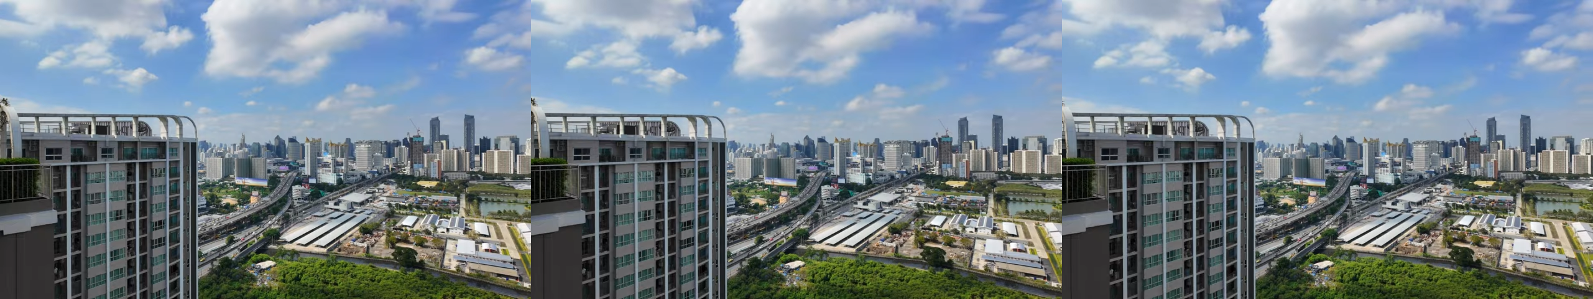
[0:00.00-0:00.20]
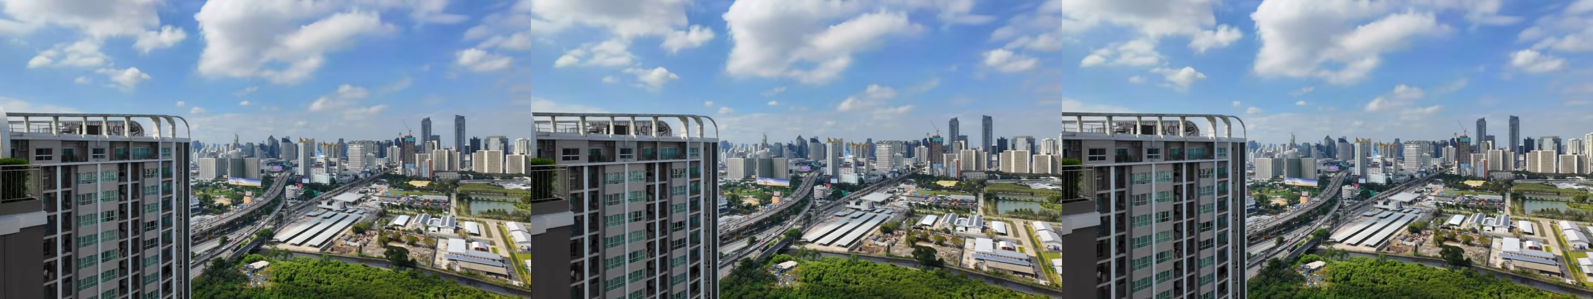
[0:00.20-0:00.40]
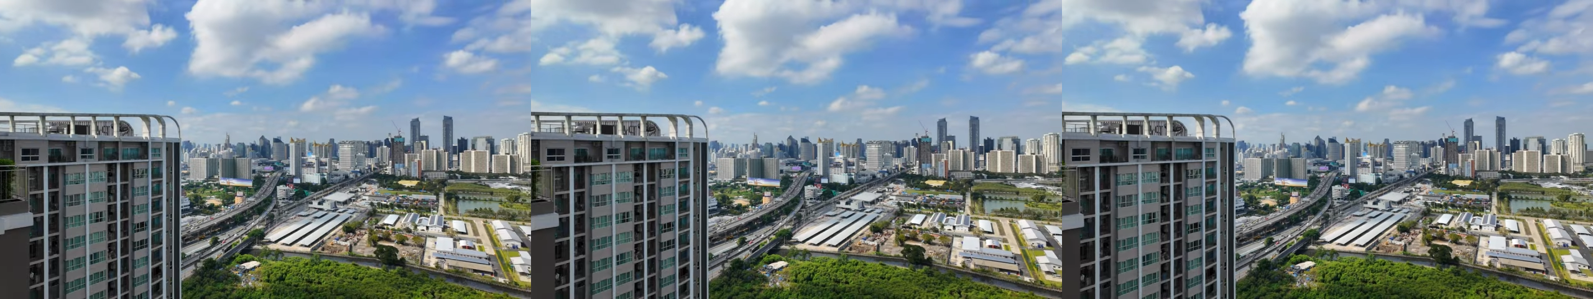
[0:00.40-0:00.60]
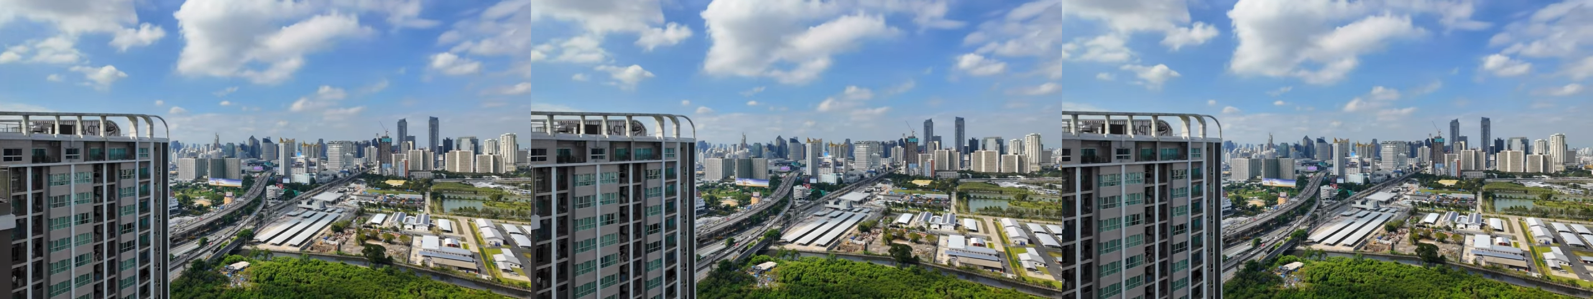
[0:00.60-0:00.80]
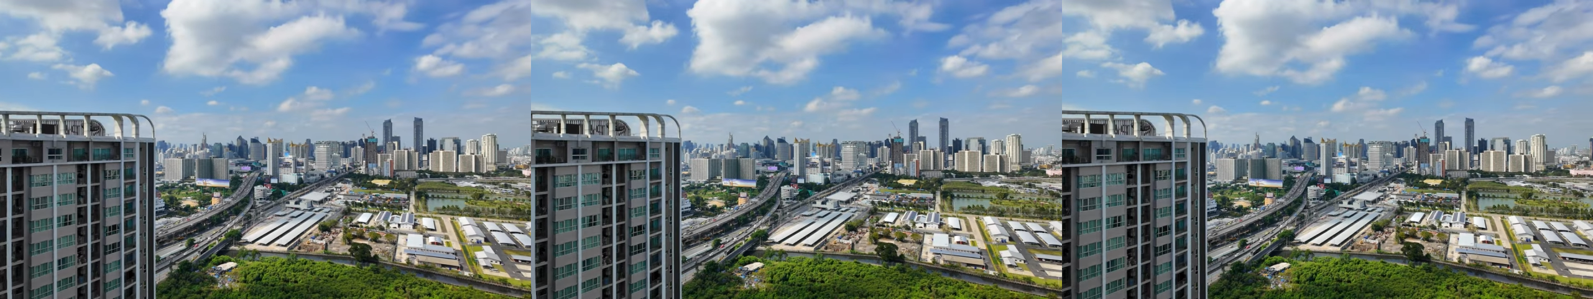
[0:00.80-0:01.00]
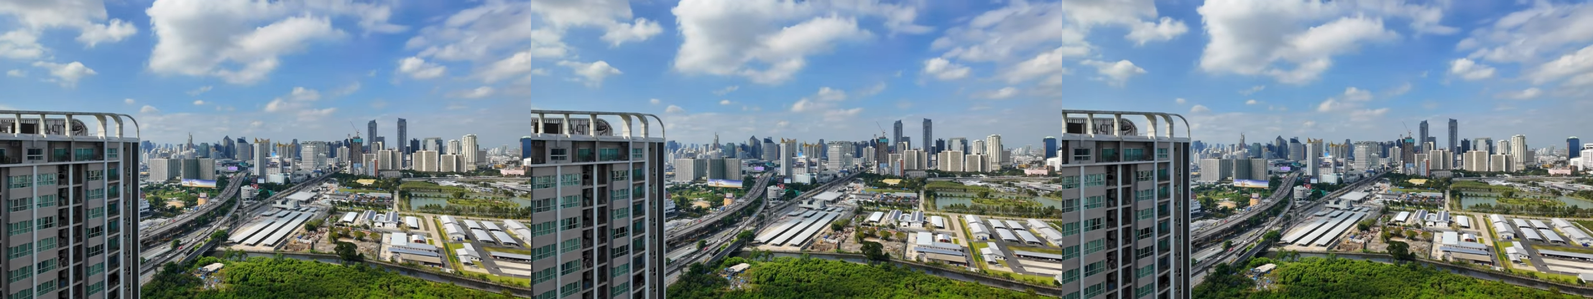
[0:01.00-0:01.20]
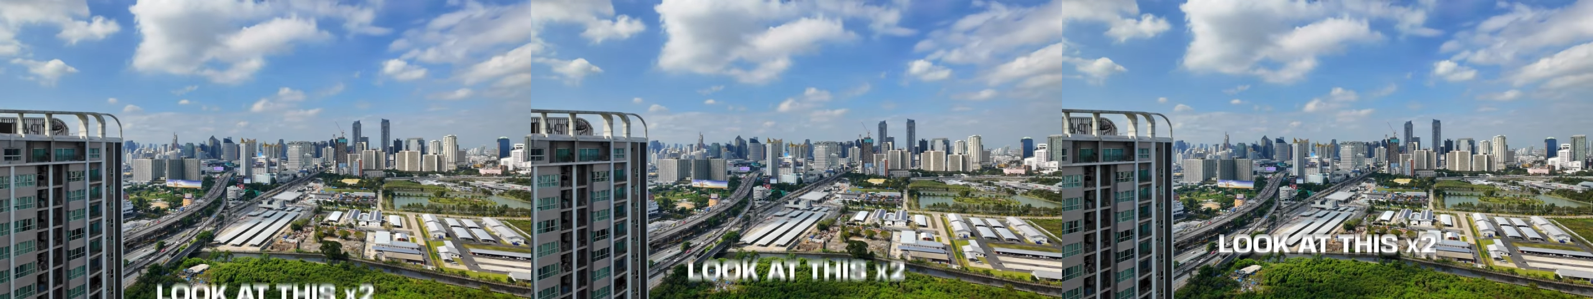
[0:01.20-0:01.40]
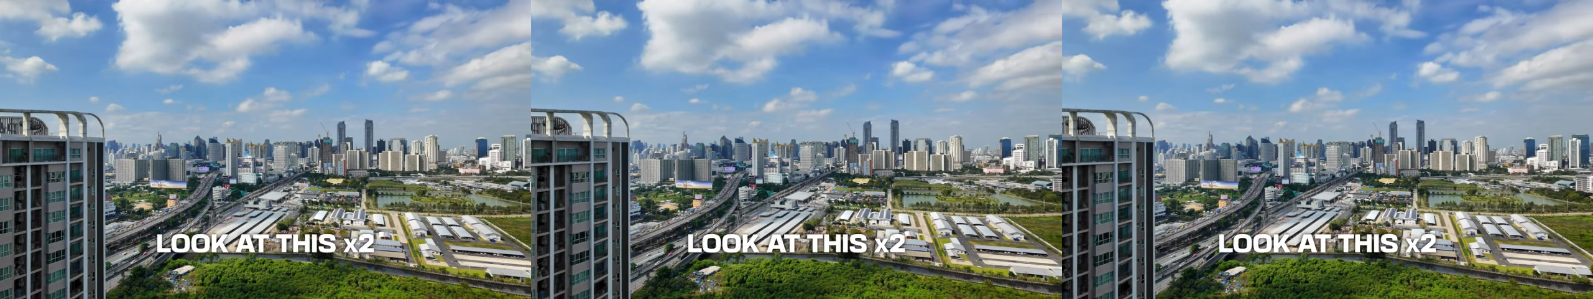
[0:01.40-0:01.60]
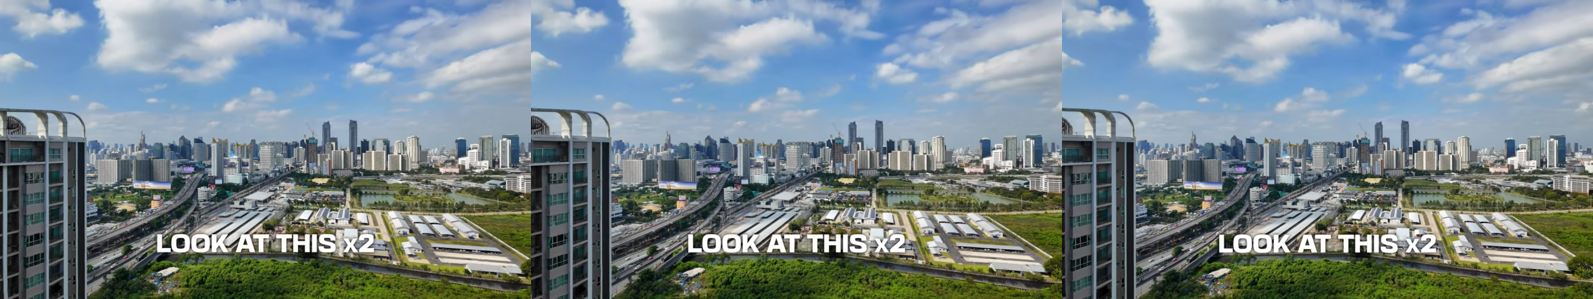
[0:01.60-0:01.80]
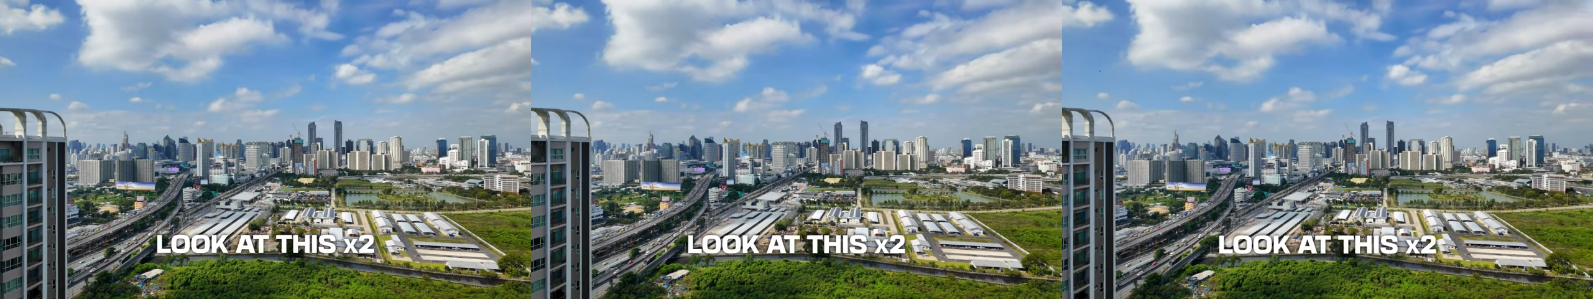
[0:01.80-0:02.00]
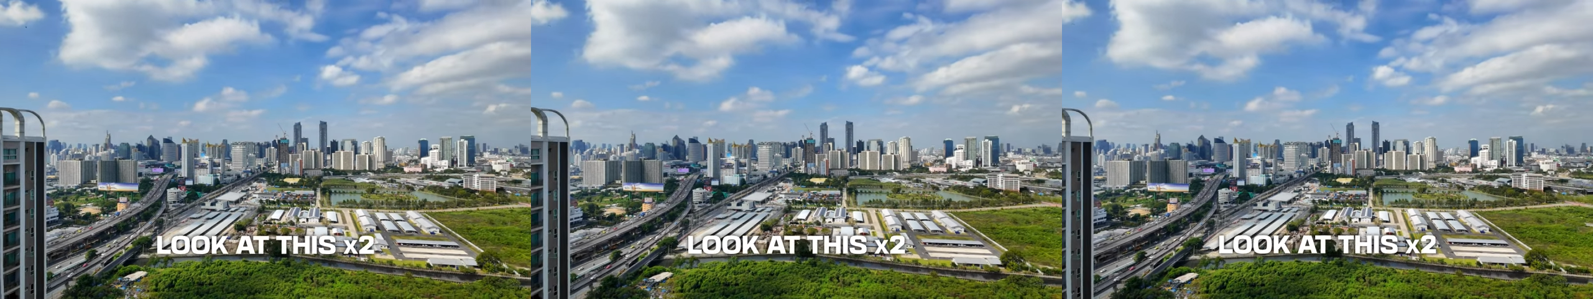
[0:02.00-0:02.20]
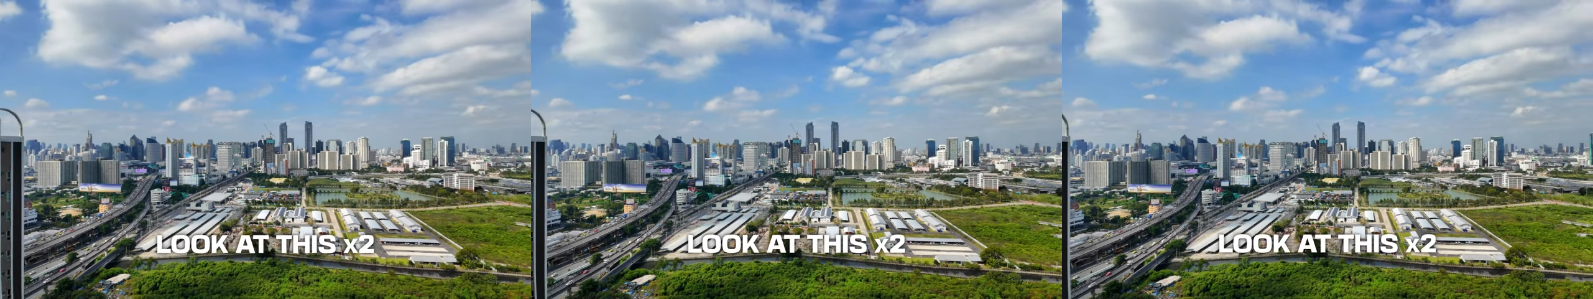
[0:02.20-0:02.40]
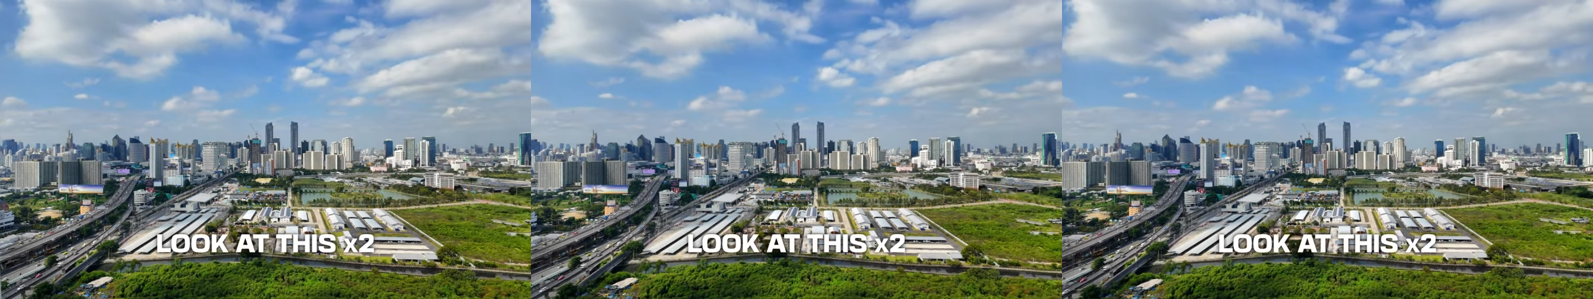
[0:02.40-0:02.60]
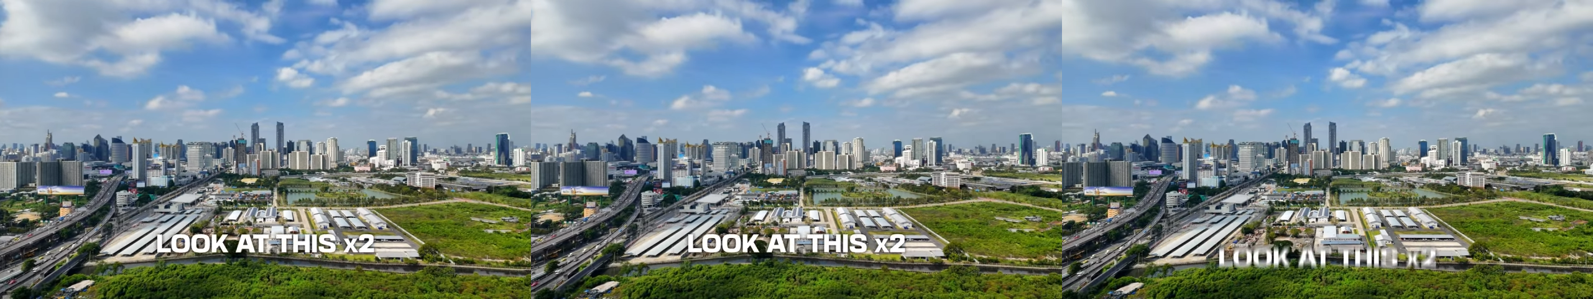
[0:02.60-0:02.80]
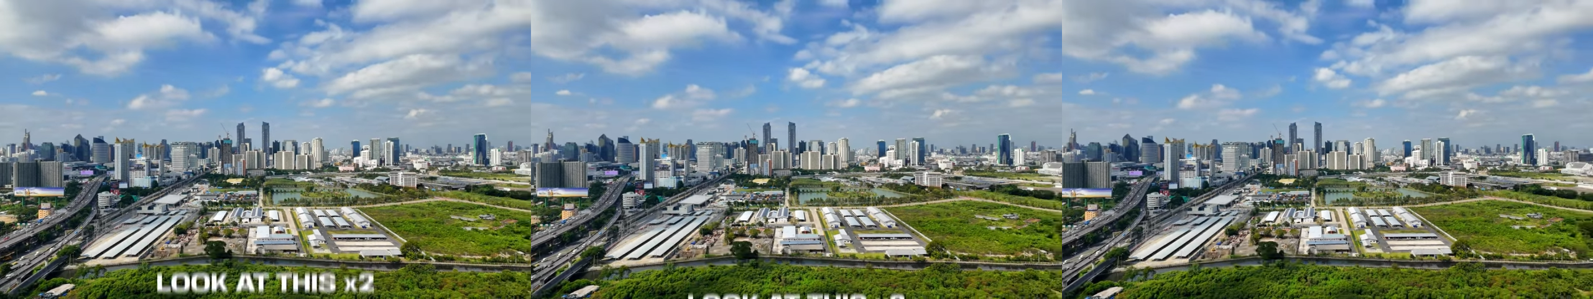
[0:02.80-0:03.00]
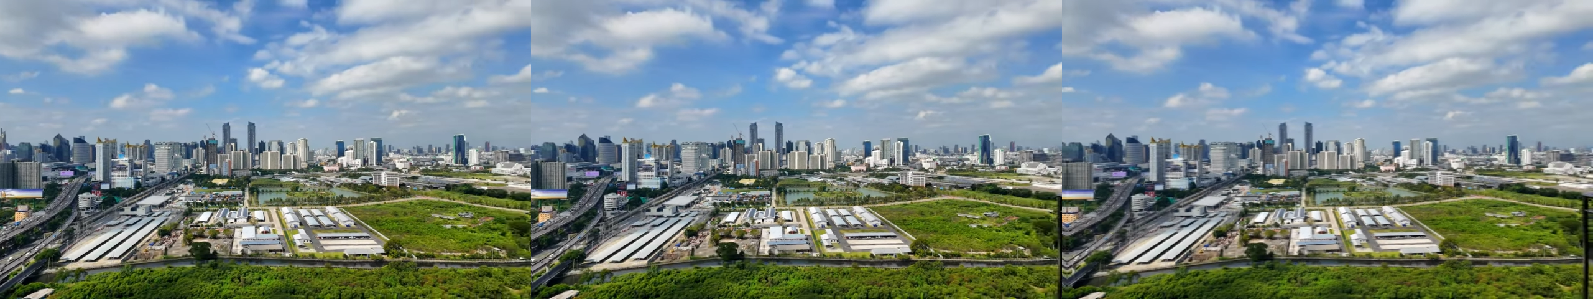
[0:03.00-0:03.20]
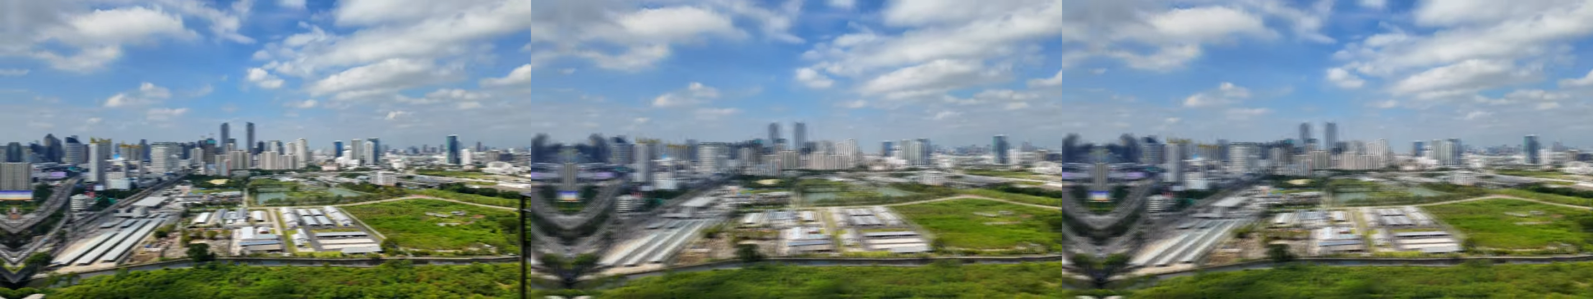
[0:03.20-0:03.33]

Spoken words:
No face is visible, so there are no lips to read.